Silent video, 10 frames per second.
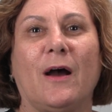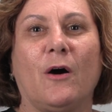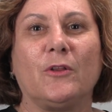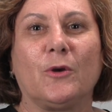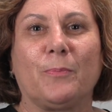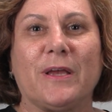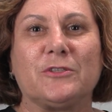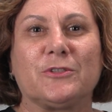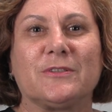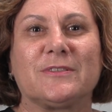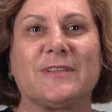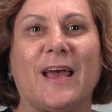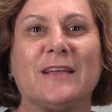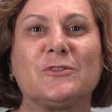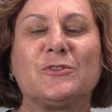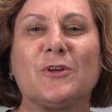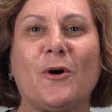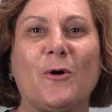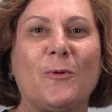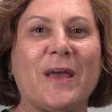on your patients. And
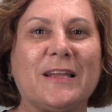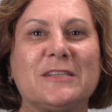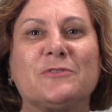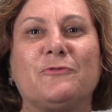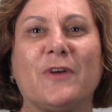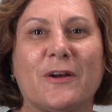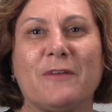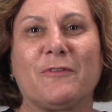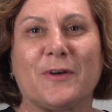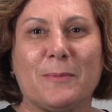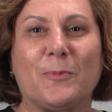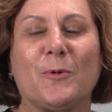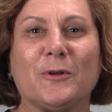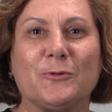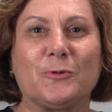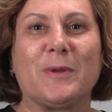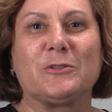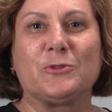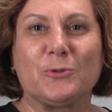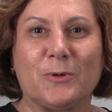so it is very, very important to make
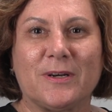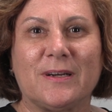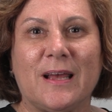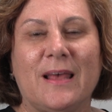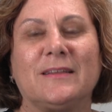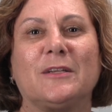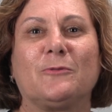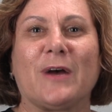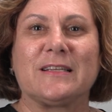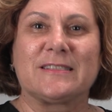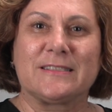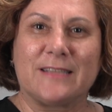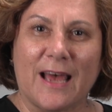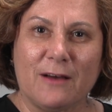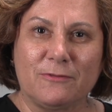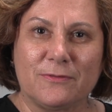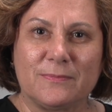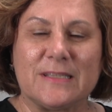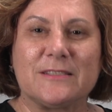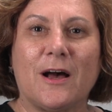sure that the right staff
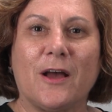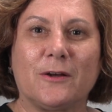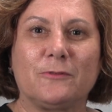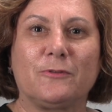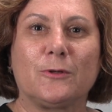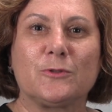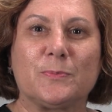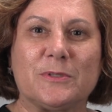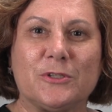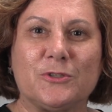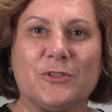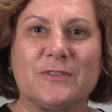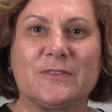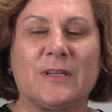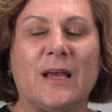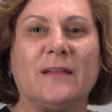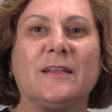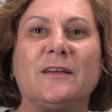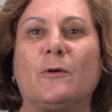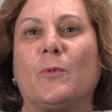is hired for those positions,
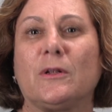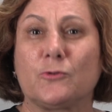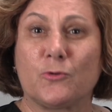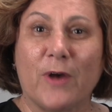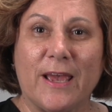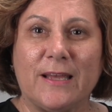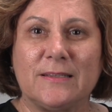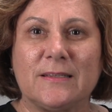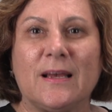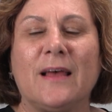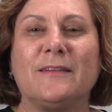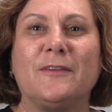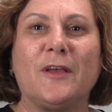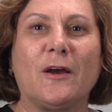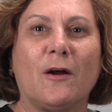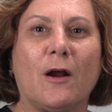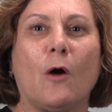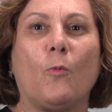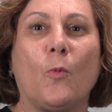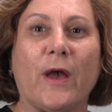that they're well trained, that they are
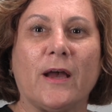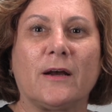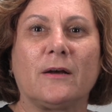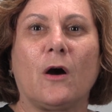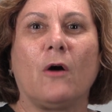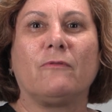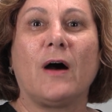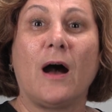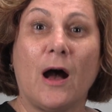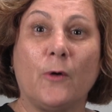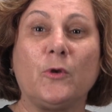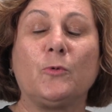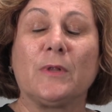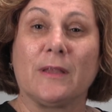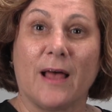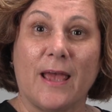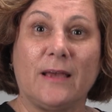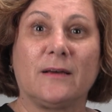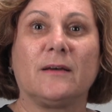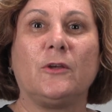aware of how you would
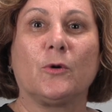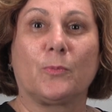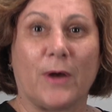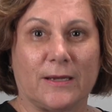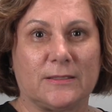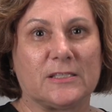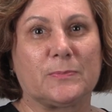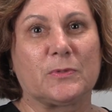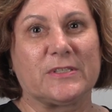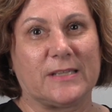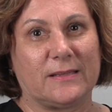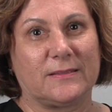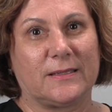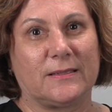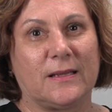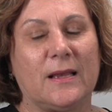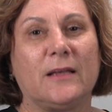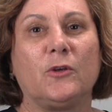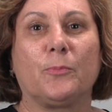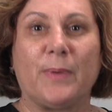like your practice presented,
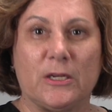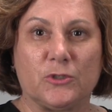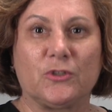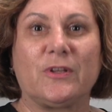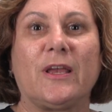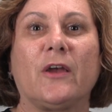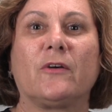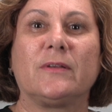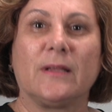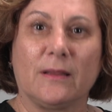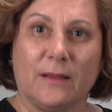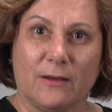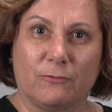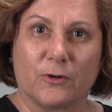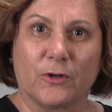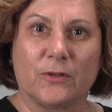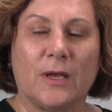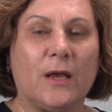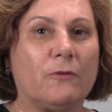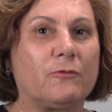your patient care delivered
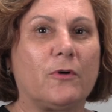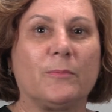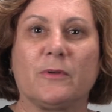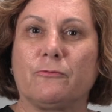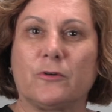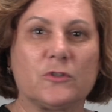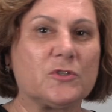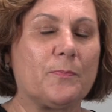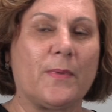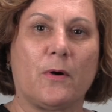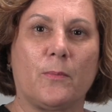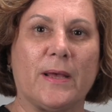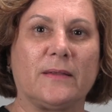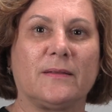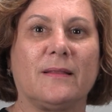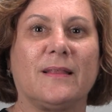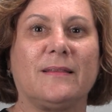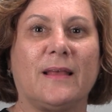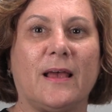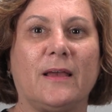from the first moment
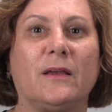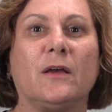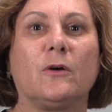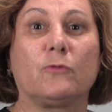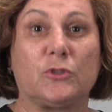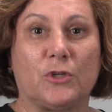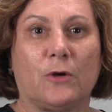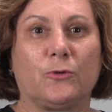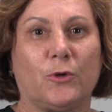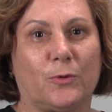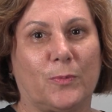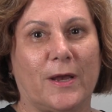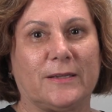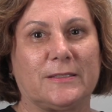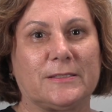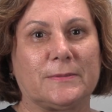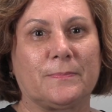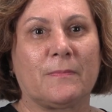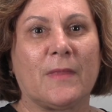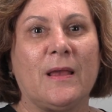that they reach out to your practice.
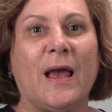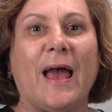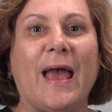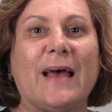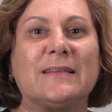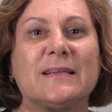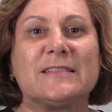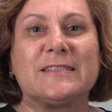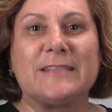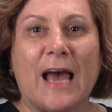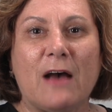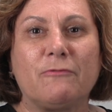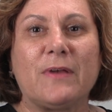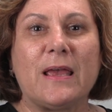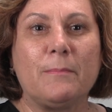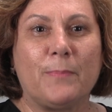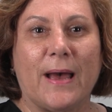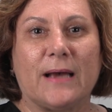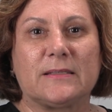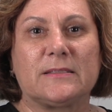And staff
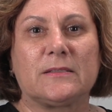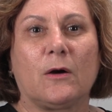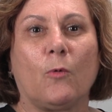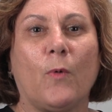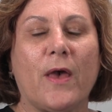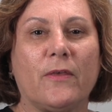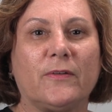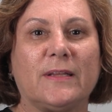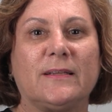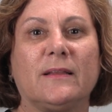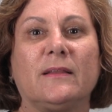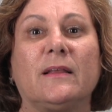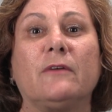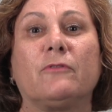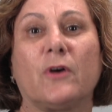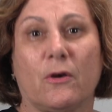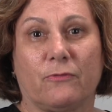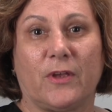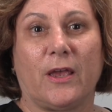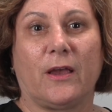impacts whether the delivery
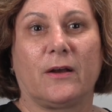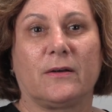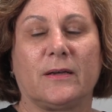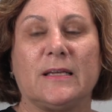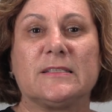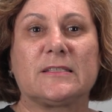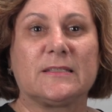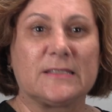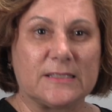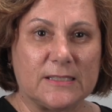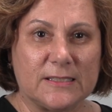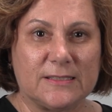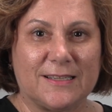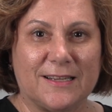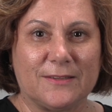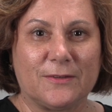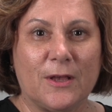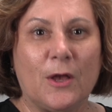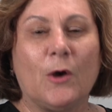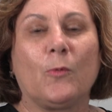of care is consistent
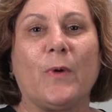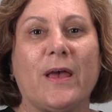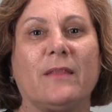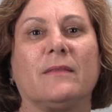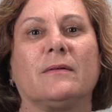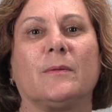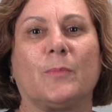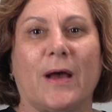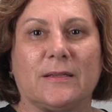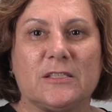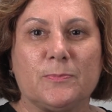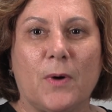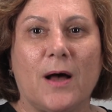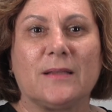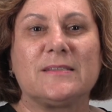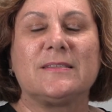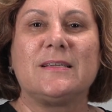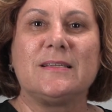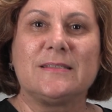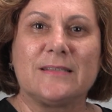with practice
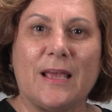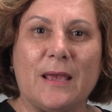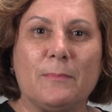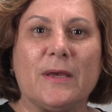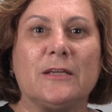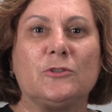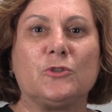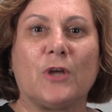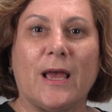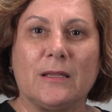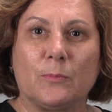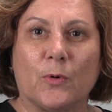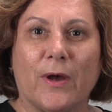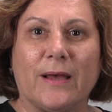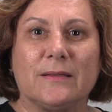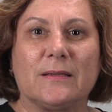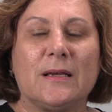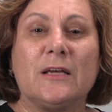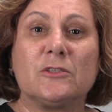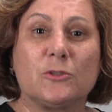policies, image, and brand.
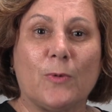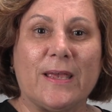So